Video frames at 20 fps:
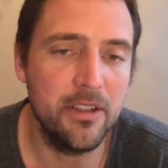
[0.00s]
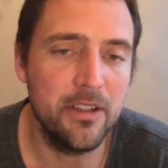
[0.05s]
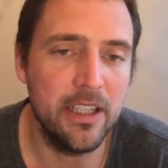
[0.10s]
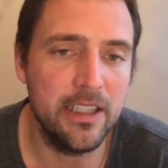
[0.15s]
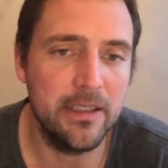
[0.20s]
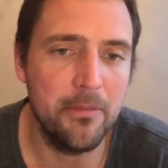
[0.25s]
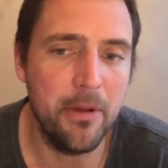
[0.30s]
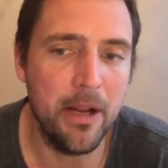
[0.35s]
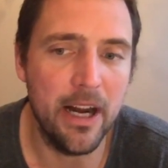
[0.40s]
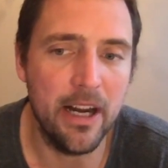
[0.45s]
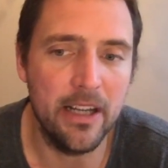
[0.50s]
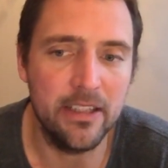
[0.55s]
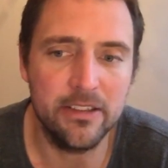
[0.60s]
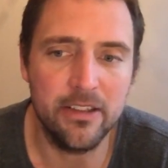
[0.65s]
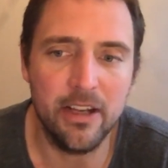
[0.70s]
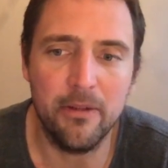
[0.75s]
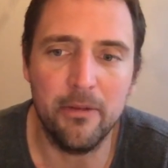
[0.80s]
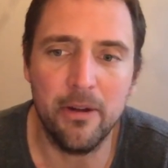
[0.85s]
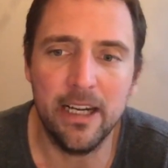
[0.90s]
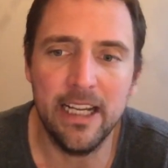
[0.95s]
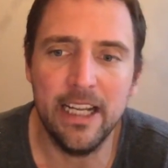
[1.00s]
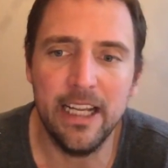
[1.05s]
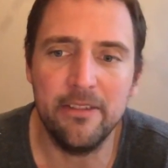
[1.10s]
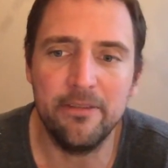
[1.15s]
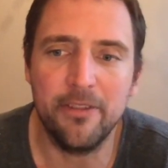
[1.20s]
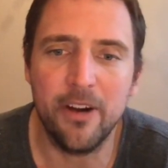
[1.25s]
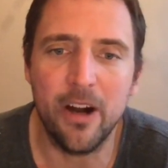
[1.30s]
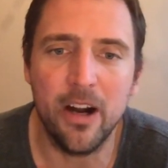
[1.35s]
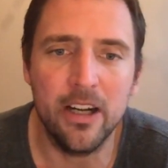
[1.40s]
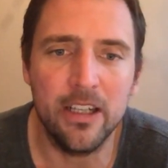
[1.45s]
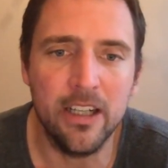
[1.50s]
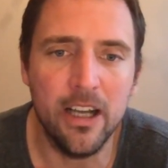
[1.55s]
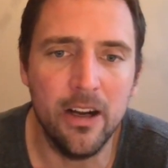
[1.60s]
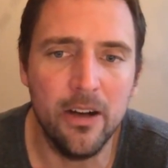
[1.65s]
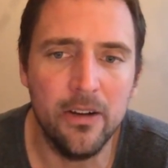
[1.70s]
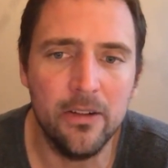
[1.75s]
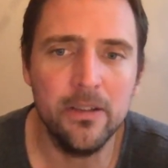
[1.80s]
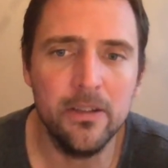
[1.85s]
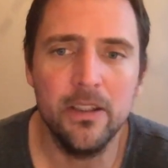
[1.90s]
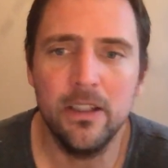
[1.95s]
like the Bears. So I want to hit
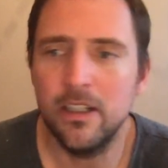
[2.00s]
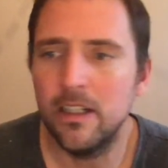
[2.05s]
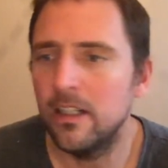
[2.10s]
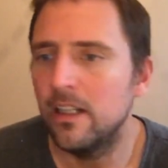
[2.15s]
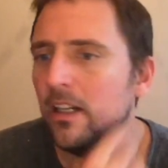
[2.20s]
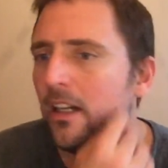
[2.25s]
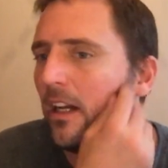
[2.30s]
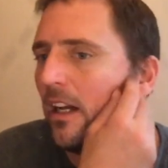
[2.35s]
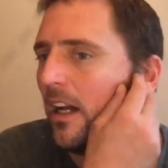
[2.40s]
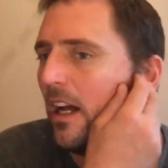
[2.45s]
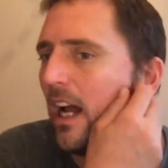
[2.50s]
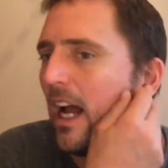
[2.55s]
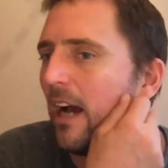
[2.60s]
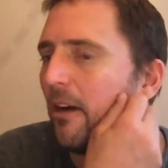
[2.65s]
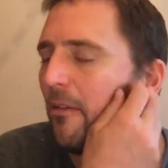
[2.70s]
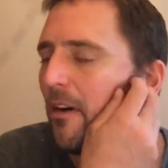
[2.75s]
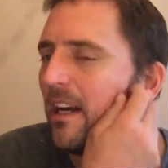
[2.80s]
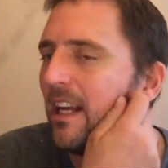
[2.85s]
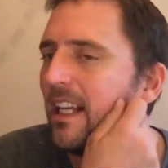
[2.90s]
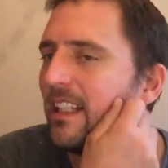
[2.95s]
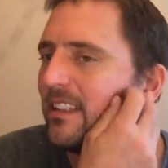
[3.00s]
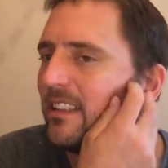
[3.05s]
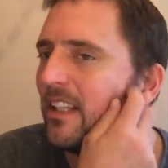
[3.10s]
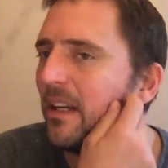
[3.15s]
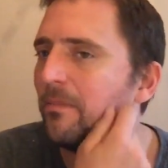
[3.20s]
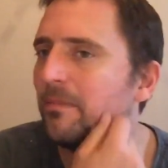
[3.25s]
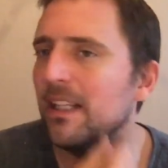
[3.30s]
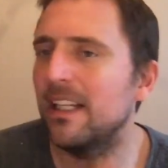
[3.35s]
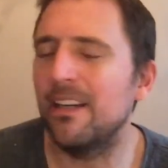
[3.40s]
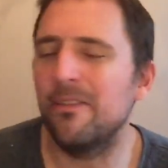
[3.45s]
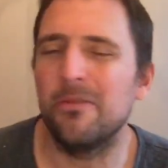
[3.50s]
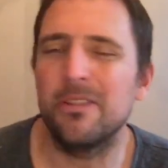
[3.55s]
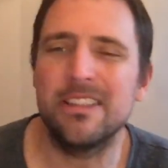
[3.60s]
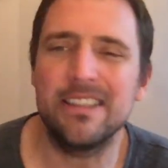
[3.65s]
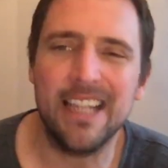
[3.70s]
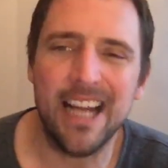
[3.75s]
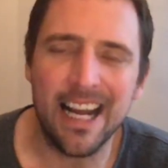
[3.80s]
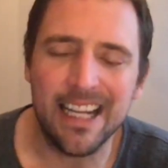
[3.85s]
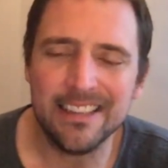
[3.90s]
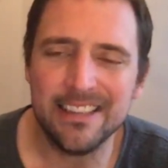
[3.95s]
Fargo. I want to hit something in
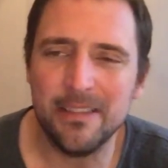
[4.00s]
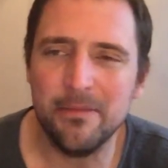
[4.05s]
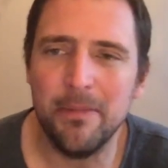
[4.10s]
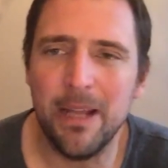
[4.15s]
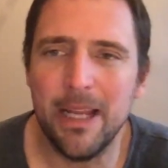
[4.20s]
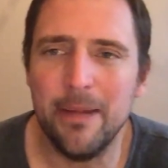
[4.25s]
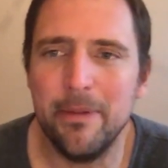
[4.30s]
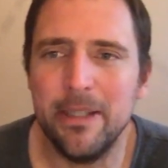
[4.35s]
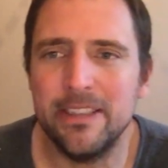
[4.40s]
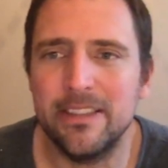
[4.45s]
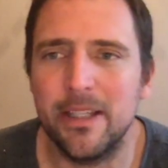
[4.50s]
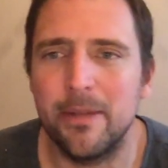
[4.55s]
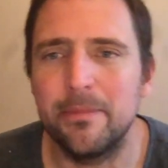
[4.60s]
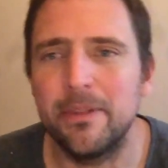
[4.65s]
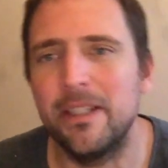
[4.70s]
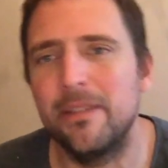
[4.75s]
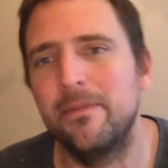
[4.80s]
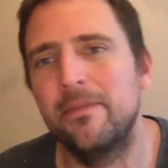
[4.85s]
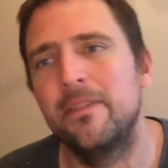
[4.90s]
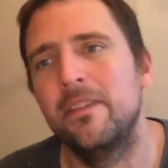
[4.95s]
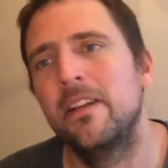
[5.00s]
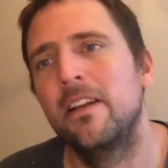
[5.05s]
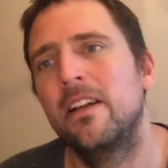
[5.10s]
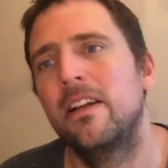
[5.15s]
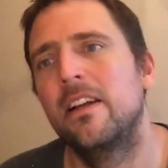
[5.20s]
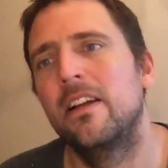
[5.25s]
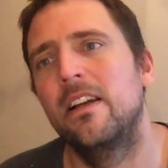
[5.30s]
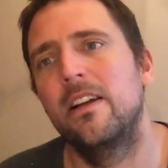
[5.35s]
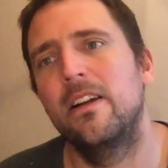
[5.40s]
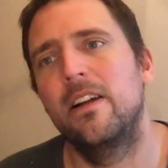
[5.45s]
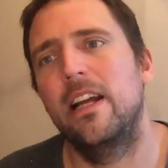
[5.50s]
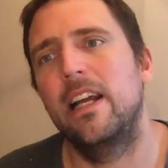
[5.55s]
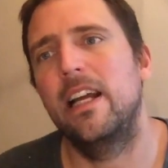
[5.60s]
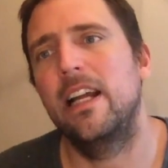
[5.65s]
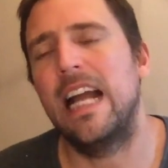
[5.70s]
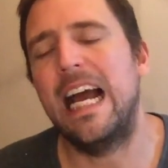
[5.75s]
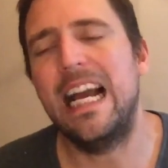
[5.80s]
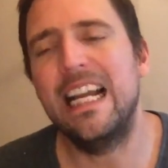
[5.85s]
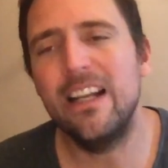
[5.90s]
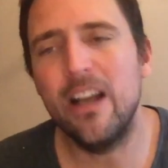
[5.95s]
Wisconsin, maybe something in
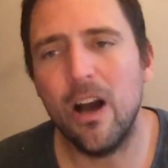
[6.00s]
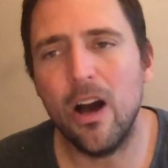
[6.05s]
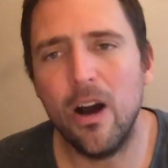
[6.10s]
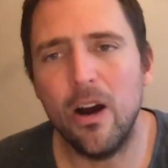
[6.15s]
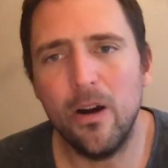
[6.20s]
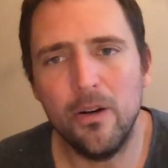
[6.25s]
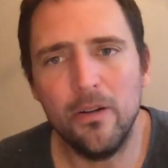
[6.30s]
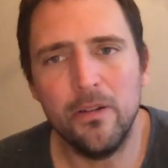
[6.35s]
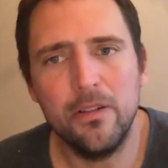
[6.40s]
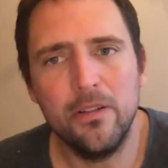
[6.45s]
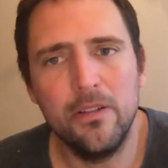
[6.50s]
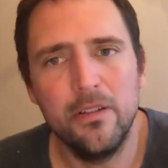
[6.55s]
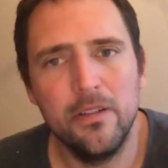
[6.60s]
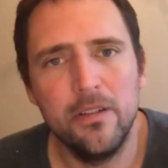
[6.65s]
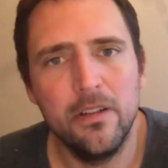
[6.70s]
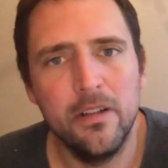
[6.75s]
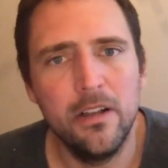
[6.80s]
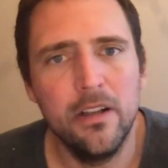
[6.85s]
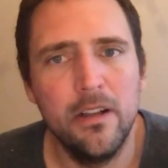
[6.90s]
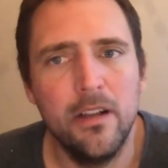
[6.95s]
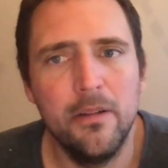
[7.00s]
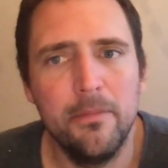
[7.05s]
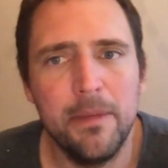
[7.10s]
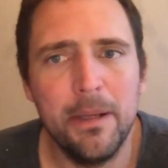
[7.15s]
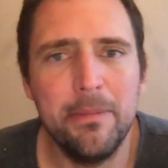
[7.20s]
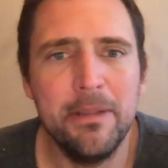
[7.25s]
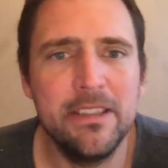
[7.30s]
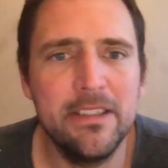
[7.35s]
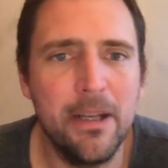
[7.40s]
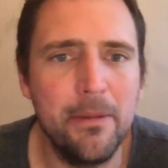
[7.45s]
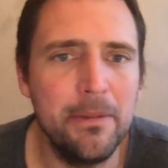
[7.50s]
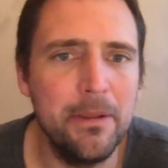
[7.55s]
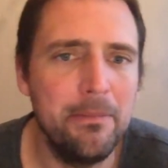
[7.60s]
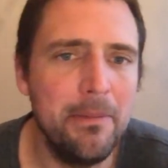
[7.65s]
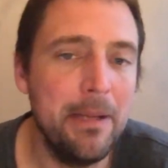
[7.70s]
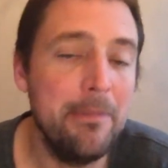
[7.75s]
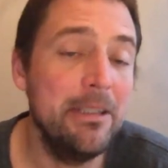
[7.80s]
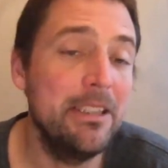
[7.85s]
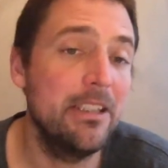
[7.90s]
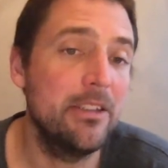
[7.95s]
Idaho, maybe something,
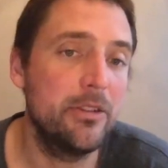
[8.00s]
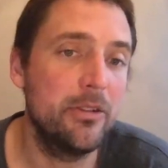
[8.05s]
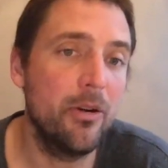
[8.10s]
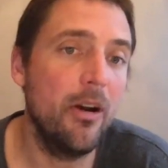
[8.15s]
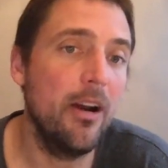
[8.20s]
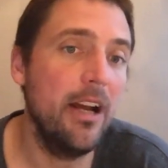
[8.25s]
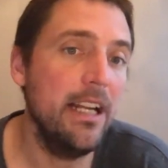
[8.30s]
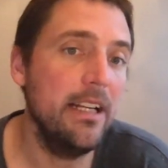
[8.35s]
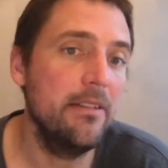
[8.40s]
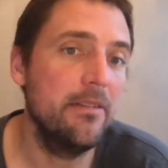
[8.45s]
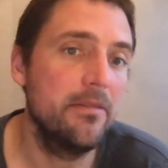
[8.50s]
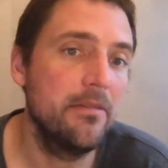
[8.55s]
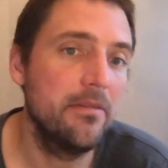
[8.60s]
maybe Detroit.